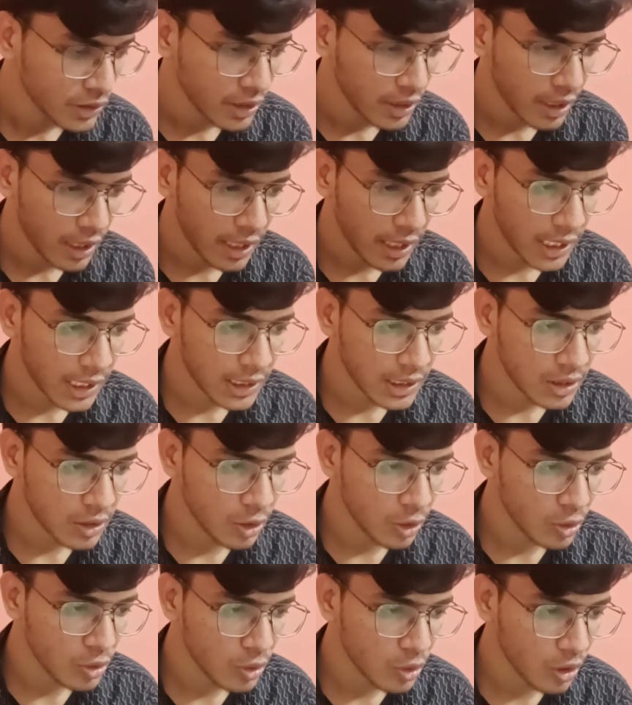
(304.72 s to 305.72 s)
and
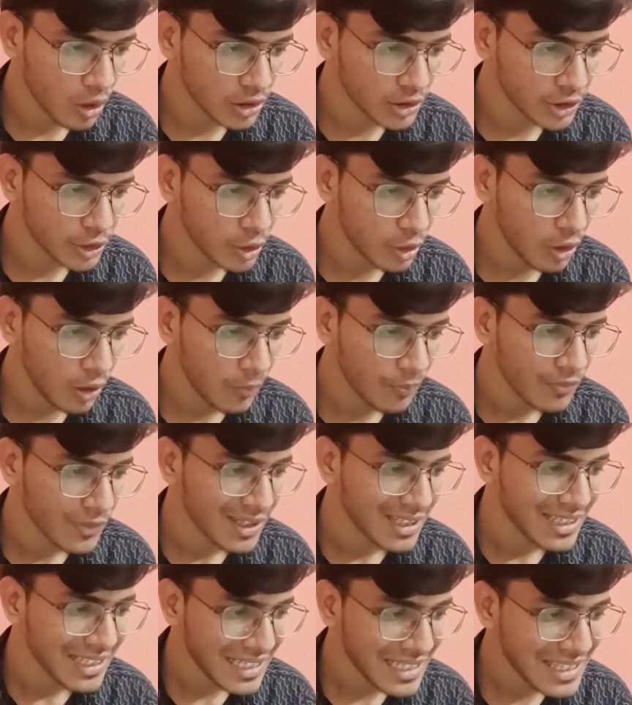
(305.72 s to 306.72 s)
go to console.
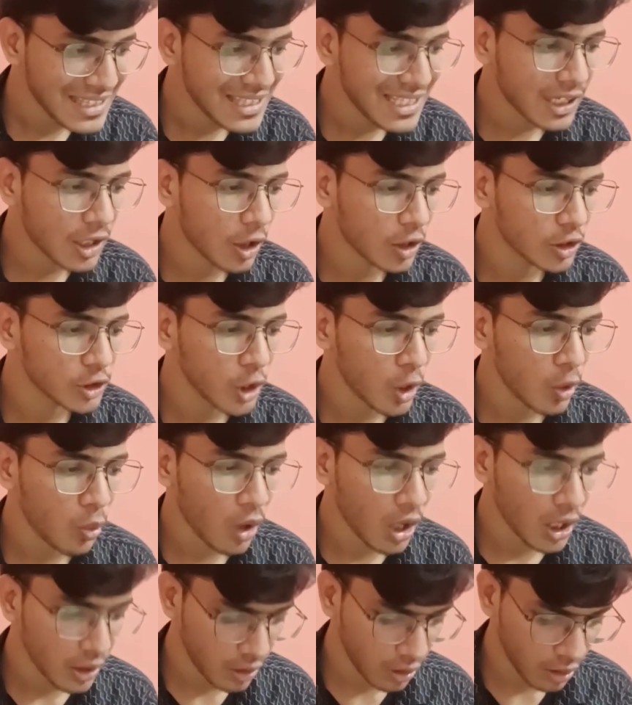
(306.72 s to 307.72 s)
In the console,
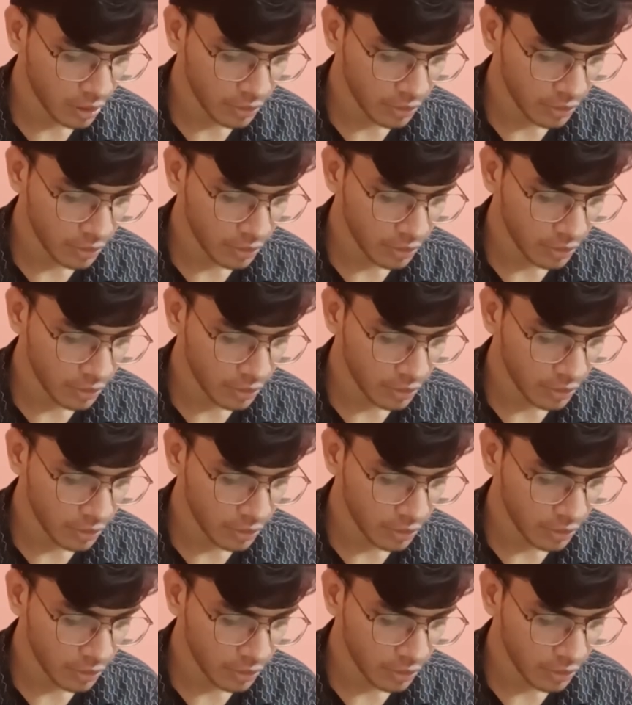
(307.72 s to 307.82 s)
what I